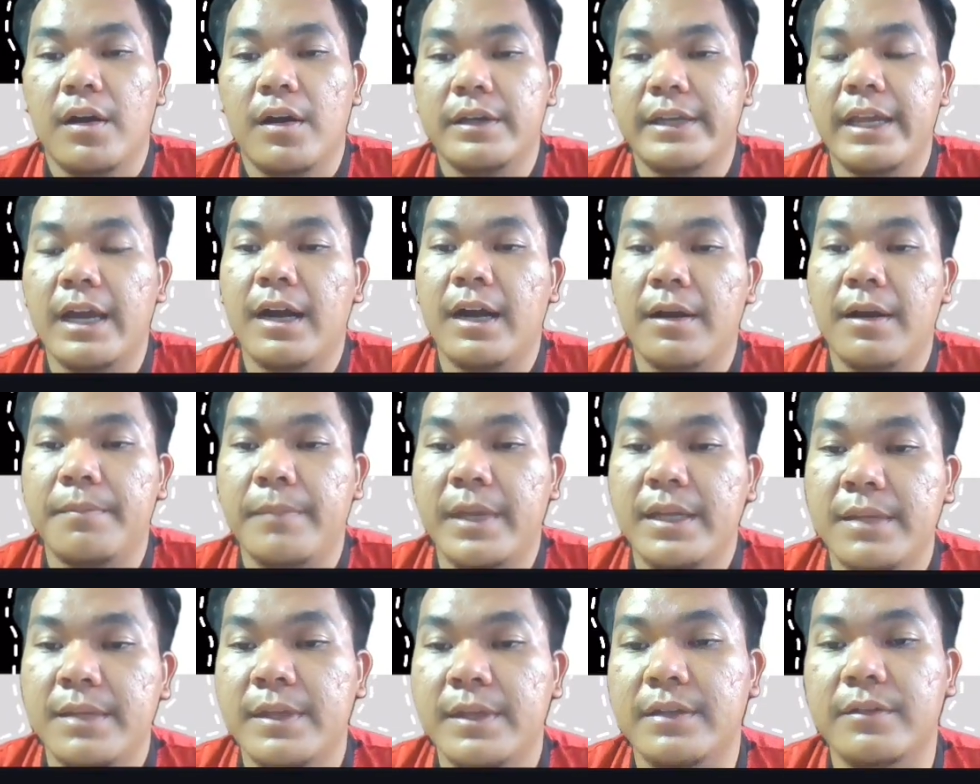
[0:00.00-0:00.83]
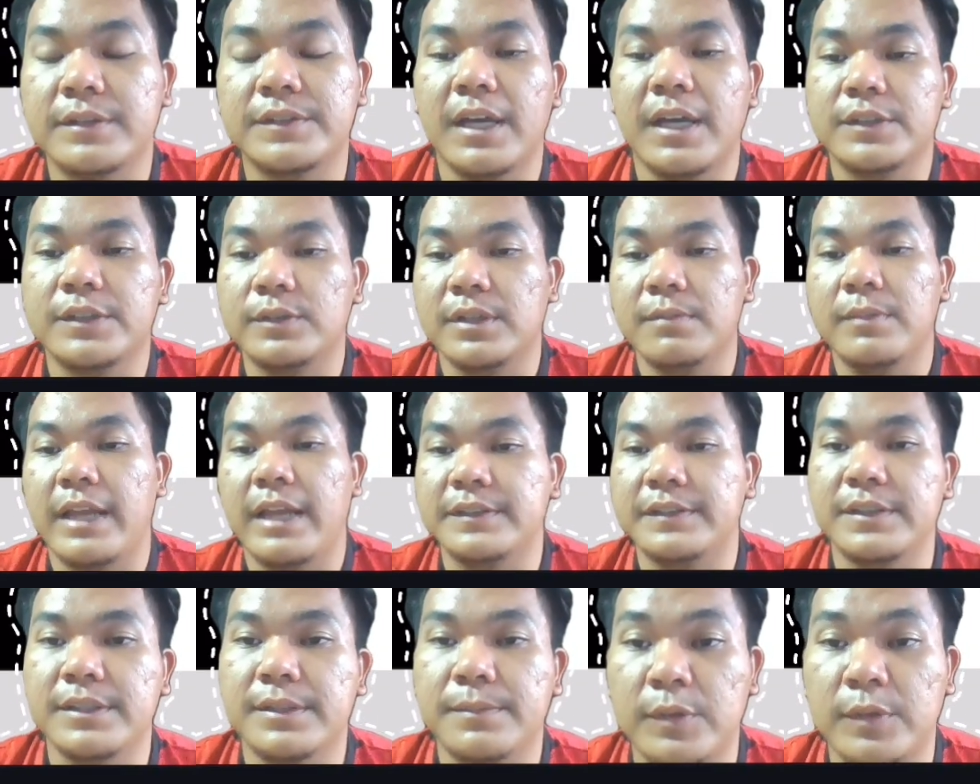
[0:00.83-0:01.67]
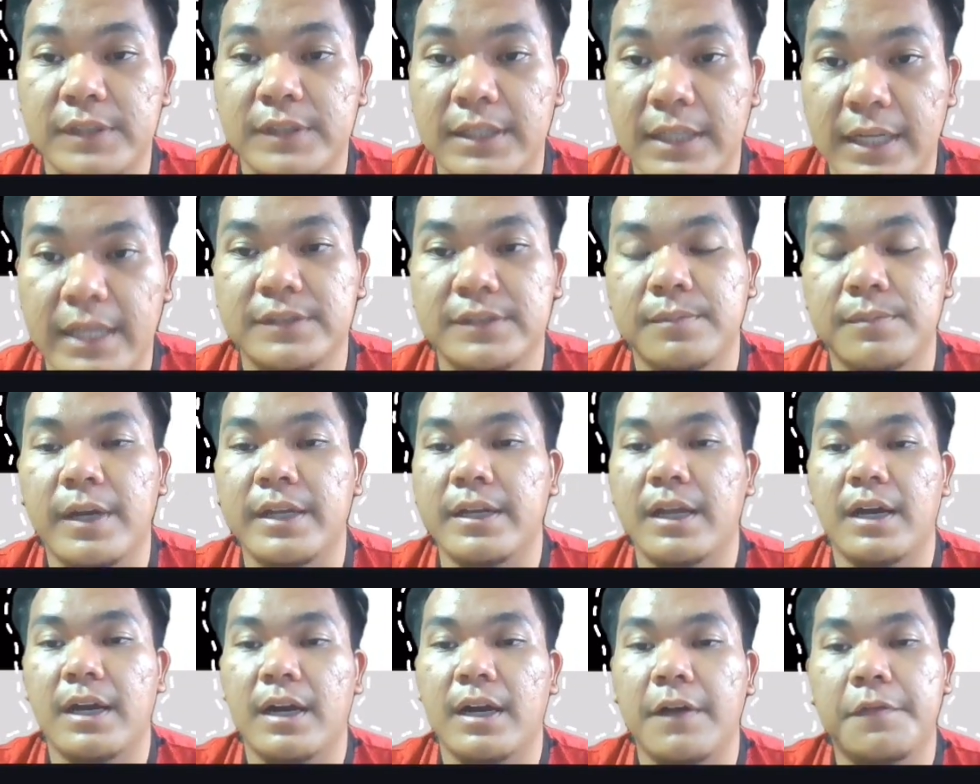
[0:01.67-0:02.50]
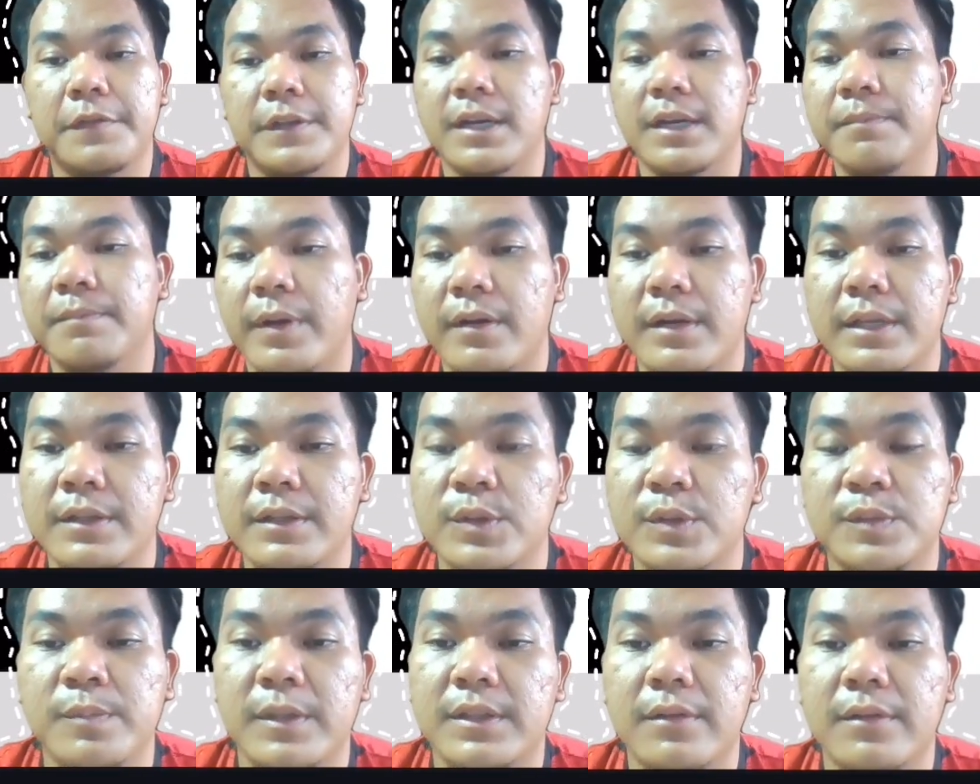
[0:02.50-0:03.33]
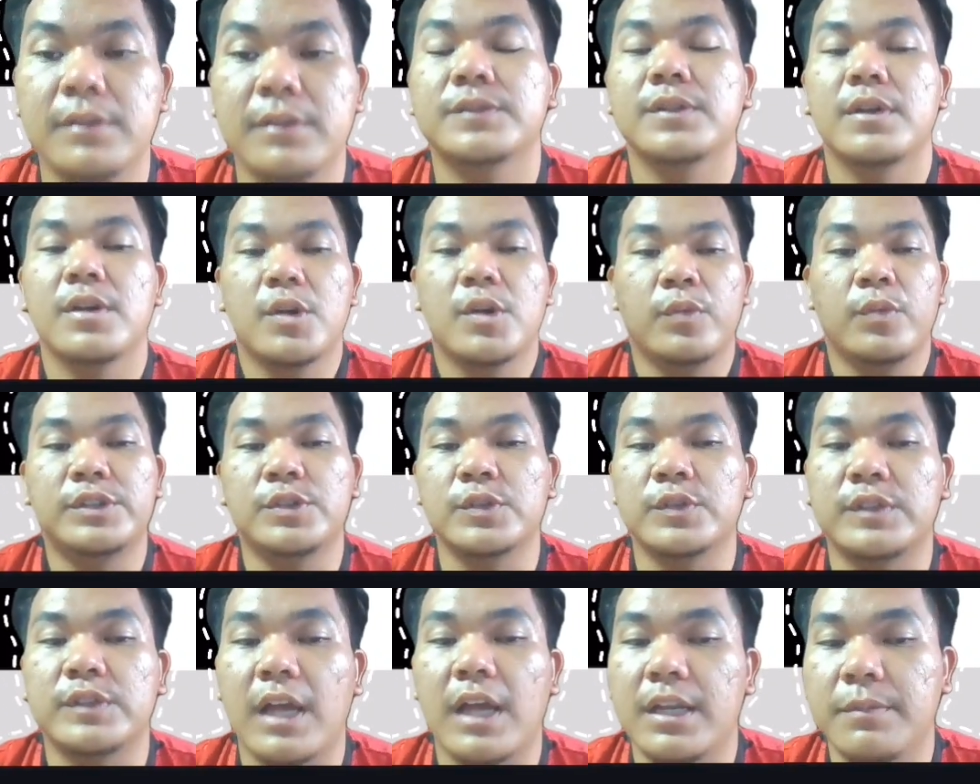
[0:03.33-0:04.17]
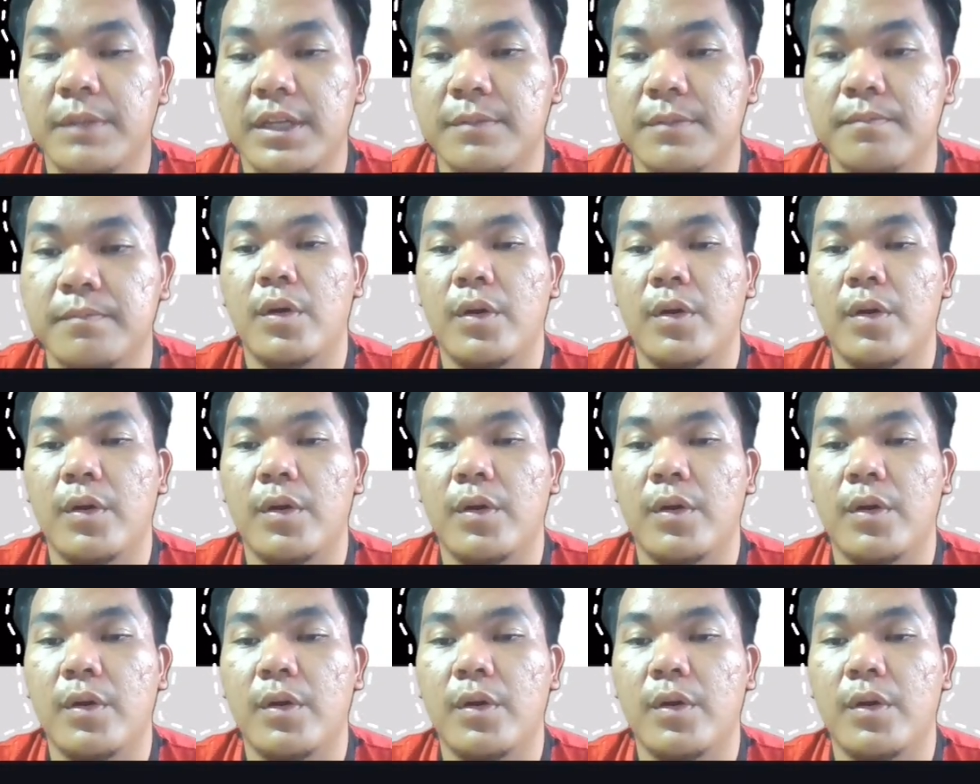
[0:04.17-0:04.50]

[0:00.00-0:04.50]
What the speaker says: there are many materials that are suitable as the prosthetic legs, but after comparing those materials, we choose aluminium.